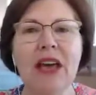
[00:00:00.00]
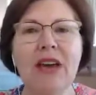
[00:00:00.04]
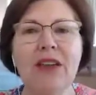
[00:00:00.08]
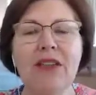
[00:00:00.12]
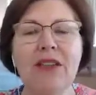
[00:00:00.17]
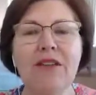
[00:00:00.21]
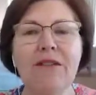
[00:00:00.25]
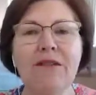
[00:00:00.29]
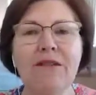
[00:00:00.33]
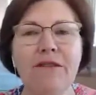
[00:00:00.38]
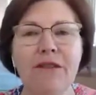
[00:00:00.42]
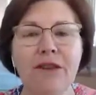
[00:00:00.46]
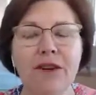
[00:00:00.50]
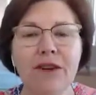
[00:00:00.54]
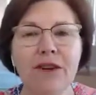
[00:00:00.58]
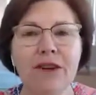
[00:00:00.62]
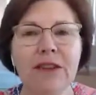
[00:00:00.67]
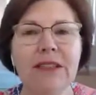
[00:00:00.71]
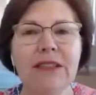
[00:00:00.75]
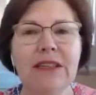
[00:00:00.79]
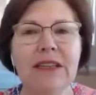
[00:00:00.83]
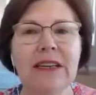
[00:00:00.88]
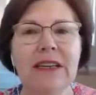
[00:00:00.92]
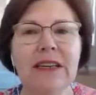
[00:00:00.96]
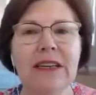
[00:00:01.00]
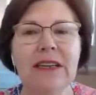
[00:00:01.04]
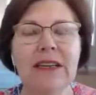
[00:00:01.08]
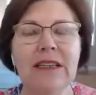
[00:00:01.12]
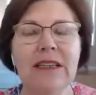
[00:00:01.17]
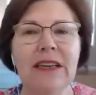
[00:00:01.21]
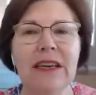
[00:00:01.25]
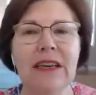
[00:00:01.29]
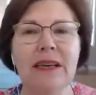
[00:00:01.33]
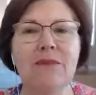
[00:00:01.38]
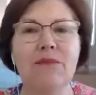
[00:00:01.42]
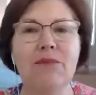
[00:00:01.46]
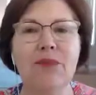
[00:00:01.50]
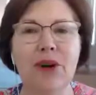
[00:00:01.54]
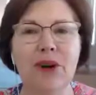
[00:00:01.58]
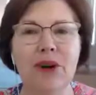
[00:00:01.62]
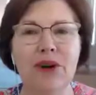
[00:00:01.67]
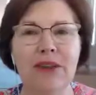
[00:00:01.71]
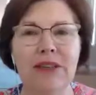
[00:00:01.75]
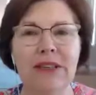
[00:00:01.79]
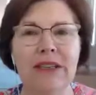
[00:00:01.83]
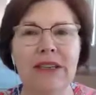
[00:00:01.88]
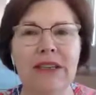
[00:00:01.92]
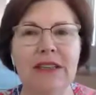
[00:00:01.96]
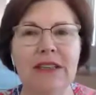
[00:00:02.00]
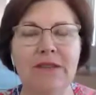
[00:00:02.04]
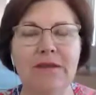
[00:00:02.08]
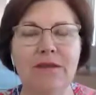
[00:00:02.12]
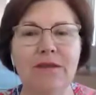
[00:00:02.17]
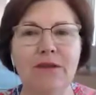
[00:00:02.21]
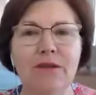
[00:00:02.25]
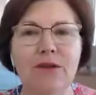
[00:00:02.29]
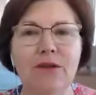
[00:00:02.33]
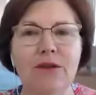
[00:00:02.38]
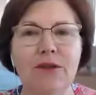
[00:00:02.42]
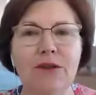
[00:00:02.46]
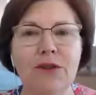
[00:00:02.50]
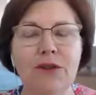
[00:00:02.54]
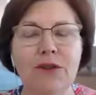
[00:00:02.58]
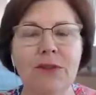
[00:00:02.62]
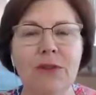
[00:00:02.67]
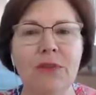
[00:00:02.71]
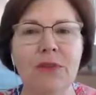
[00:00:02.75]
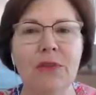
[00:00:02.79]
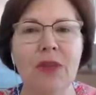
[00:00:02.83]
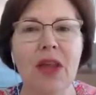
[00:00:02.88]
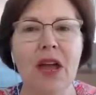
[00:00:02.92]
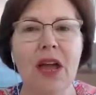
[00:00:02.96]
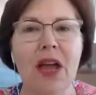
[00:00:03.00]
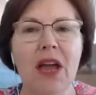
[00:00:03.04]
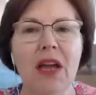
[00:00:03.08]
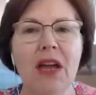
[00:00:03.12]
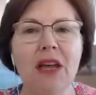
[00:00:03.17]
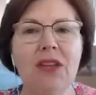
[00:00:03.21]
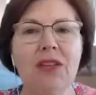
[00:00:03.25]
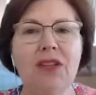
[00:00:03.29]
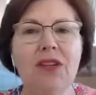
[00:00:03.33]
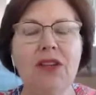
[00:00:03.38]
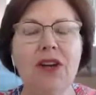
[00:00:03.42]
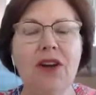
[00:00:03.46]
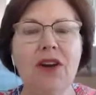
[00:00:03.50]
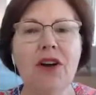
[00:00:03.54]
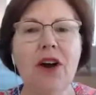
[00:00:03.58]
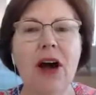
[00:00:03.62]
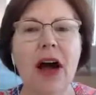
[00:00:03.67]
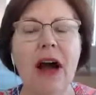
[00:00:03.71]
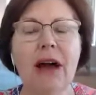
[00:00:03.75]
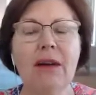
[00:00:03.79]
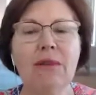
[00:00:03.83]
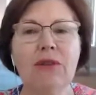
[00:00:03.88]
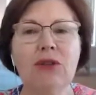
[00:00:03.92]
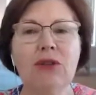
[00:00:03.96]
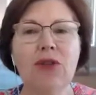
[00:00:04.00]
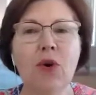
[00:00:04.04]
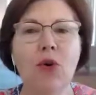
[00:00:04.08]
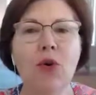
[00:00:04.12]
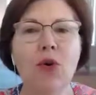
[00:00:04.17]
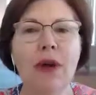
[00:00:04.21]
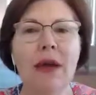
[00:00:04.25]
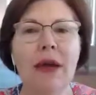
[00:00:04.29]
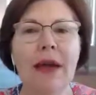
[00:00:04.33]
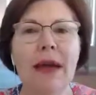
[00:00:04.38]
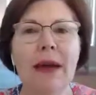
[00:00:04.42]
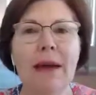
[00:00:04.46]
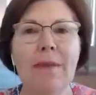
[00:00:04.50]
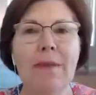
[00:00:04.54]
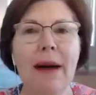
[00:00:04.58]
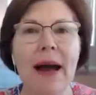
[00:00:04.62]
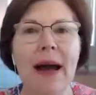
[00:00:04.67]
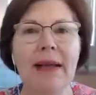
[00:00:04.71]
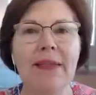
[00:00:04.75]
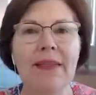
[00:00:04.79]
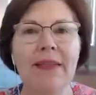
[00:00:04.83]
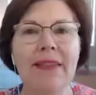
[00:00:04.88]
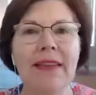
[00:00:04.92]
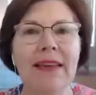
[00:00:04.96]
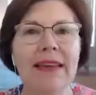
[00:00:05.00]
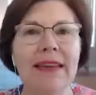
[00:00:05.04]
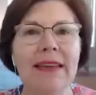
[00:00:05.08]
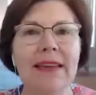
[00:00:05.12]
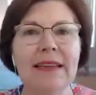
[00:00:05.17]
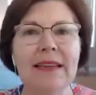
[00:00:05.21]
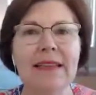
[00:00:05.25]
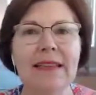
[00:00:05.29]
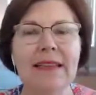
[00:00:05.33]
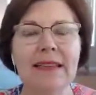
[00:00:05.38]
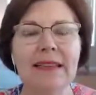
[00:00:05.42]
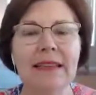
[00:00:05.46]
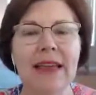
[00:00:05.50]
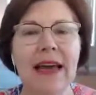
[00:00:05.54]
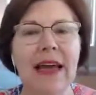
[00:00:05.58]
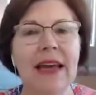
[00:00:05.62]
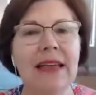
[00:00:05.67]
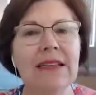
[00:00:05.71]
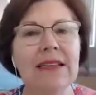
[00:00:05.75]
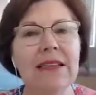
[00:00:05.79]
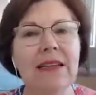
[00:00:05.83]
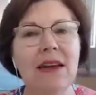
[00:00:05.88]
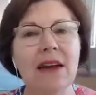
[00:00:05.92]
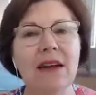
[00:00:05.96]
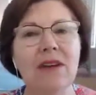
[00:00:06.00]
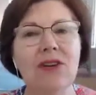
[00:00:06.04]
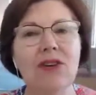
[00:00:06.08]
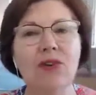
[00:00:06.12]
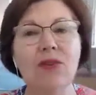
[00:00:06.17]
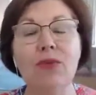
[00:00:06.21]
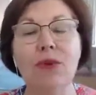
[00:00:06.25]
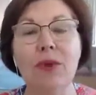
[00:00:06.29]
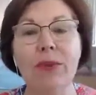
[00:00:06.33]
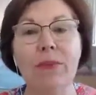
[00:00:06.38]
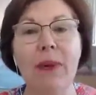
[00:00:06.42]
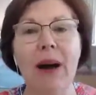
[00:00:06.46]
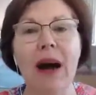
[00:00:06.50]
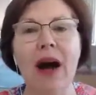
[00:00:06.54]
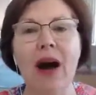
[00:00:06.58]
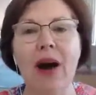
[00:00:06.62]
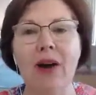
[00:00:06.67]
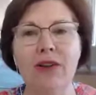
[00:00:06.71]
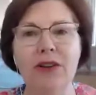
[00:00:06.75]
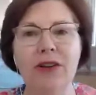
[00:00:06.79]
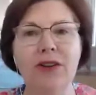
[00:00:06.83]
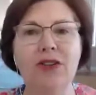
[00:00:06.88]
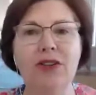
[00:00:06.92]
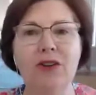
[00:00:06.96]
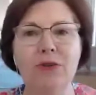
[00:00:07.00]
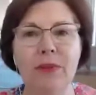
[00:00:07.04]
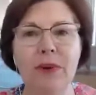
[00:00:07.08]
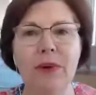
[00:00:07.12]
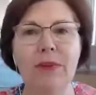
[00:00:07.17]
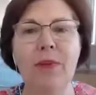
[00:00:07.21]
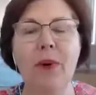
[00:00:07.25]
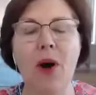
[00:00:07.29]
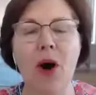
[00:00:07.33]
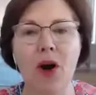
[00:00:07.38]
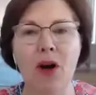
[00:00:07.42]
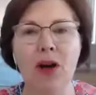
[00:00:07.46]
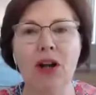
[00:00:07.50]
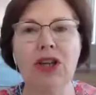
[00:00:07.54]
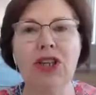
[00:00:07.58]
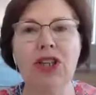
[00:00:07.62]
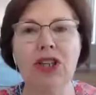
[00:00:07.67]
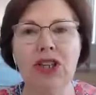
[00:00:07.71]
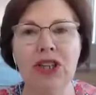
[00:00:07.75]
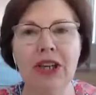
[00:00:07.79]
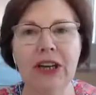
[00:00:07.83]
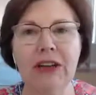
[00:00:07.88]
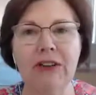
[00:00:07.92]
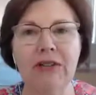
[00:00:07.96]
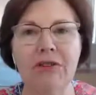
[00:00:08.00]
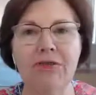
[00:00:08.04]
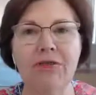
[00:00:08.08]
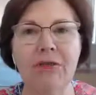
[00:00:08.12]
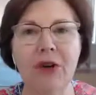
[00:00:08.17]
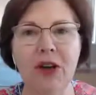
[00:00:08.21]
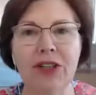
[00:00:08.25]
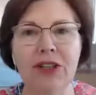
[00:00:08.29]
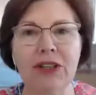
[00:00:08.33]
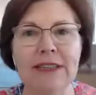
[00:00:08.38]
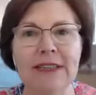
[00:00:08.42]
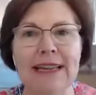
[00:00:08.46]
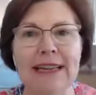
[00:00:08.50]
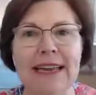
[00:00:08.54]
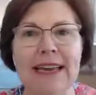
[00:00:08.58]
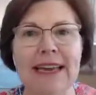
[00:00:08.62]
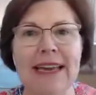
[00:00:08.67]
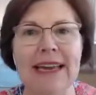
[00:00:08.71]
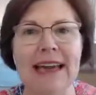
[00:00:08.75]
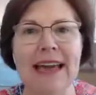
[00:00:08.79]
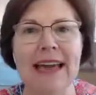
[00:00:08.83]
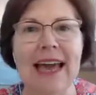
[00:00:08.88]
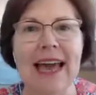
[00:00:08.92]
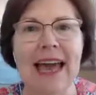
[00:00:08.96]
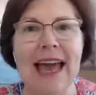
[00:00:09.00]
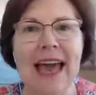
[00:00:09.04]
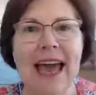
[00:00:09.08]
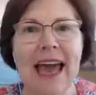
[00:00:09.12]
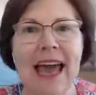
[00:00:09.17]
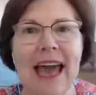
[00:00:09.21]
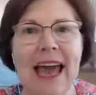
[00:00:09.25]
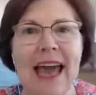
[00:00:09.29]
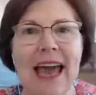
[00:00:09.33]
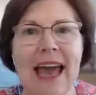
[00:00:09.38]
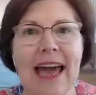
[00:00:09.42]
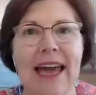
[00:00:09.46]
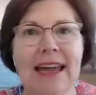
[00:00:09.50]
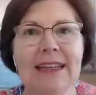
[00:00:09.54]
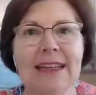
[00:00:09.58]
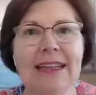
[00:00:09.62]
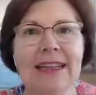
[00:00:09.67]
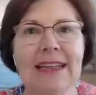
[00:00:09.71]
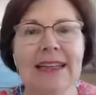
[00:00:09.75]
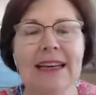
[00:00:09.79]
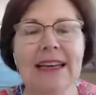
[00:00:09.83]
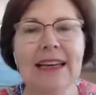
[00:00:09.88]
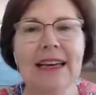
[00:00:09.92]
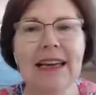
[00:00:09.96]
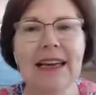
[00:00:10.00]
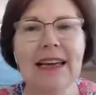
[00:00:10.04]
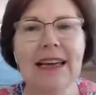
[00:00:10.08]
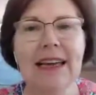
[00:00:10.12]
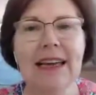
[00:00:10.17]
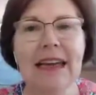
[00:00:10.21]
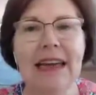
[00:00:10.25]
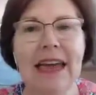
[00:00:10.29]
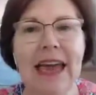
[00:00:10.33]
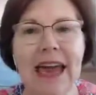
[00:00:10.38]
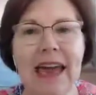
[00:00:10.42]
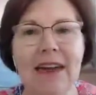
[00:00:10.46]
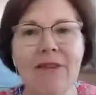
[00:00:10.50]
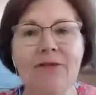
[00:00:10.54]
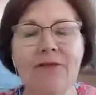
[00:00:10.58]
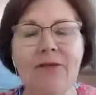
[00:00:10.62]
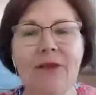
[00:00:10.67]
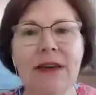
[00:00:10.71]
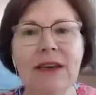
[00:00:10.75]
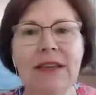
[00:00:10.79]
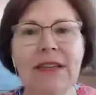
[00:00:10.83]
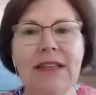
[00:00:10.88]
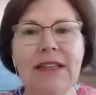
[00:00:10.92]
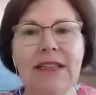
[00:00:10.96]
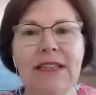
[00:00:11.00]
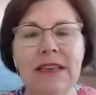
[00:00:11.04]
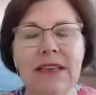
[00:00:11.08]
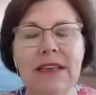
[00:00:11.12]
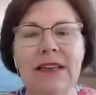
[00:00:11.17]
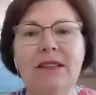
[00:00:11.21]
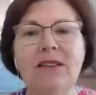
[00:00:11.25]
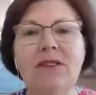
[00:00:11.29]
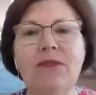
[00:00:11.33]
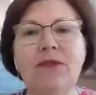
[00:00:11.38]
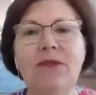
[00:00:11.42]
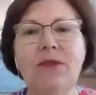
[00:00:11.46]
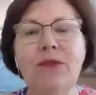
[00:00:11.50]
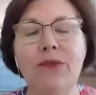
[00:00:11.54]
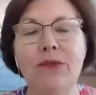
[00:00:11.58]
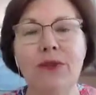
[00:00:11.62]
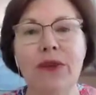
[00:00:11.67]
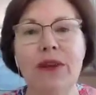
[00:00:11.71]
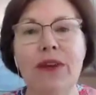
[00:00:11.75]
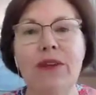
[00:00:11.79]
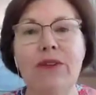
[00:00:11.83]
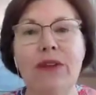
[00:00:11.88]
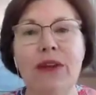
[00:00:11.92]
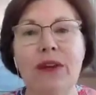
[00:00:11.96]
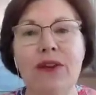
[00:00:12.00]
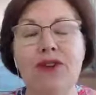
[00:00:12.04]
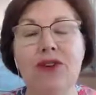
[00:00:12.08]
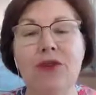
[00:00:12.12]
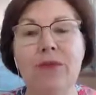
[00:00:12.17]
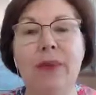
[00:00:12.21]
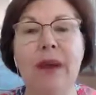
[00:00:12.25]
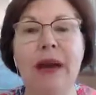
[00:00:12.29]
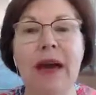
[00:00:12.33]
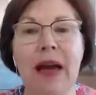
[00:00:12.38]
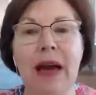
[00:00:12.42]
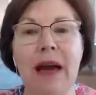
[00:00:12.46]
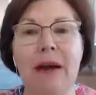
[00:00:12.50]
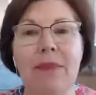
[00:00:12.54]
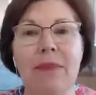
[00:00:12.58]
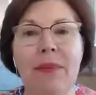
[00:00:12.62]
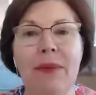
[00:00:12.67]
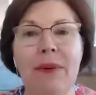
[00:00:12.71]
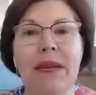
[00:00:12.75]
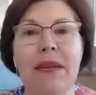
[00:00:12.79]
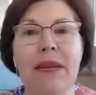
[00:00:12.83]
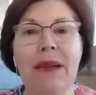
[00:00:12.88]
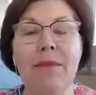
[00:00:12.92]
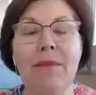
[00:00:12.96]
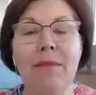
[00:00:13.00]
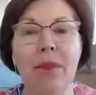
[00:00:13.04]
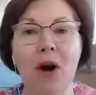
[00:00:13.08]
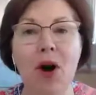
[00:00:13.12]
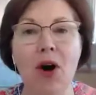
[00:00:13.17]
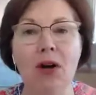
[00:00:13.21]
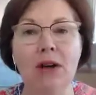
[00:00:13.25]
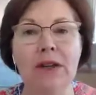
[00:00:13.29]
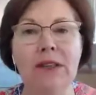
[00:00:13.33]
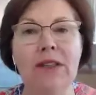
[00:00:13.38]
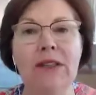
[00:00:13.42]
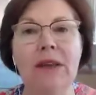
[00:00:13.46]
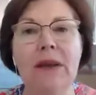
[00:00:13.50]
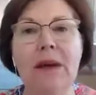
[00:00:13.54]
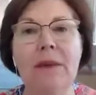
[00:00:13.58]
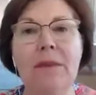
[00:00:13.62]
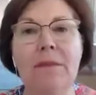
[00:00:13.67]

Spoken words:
The first is in processed foods. So I'm talking about things that you would buy on a supermarket shelf mostly. And every single thing that you pick up in a box,